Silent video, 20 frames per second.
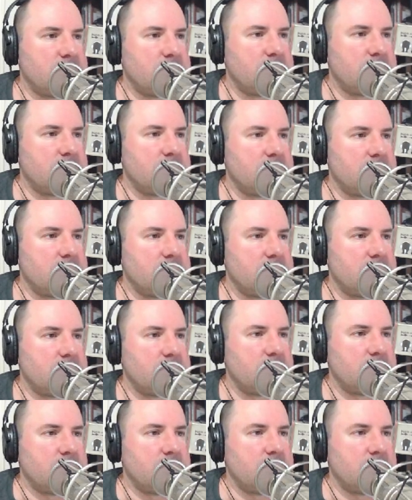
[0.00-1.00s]

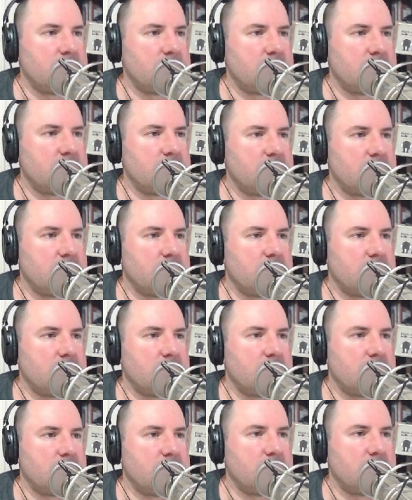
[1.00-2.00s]

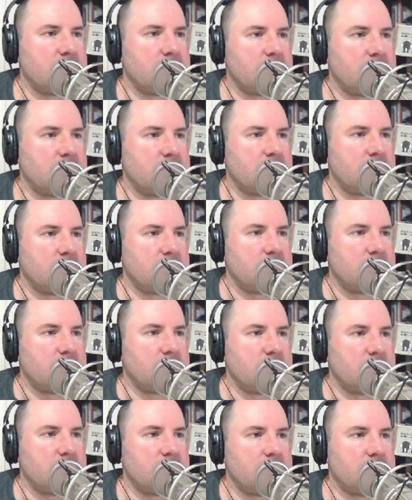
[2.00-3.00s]

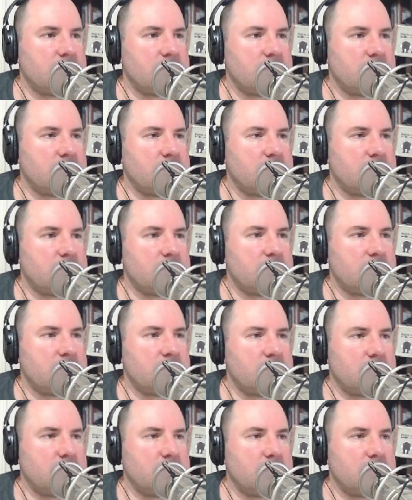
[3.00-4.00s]

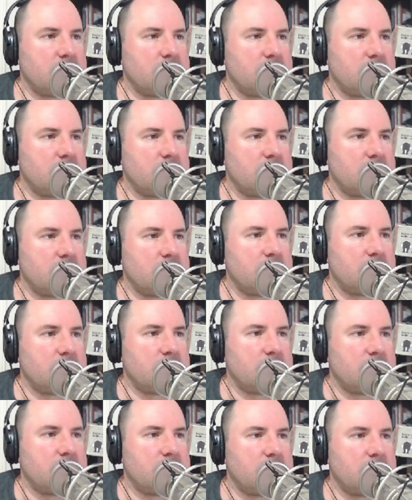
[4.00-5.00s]

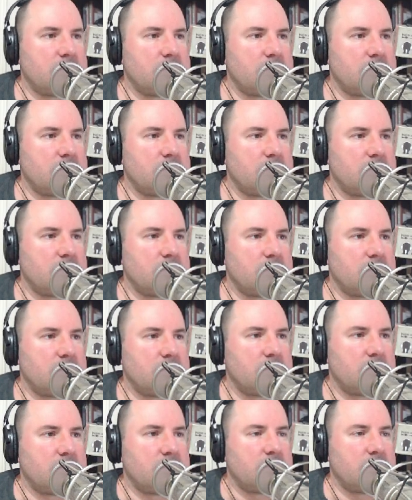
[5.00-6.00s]

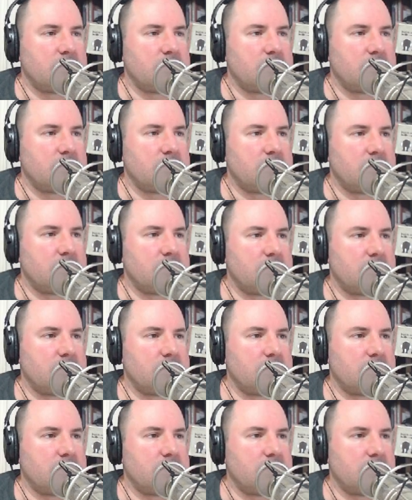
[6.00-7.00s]

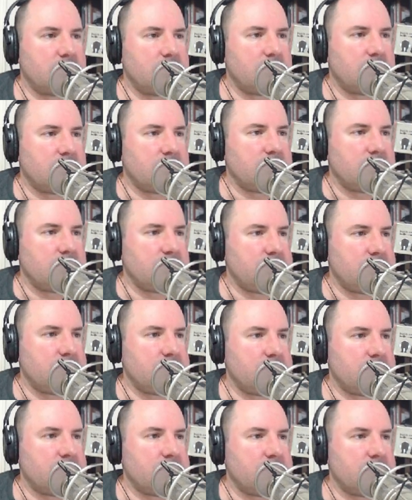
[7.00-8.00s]
No words are spoken by the person on screen.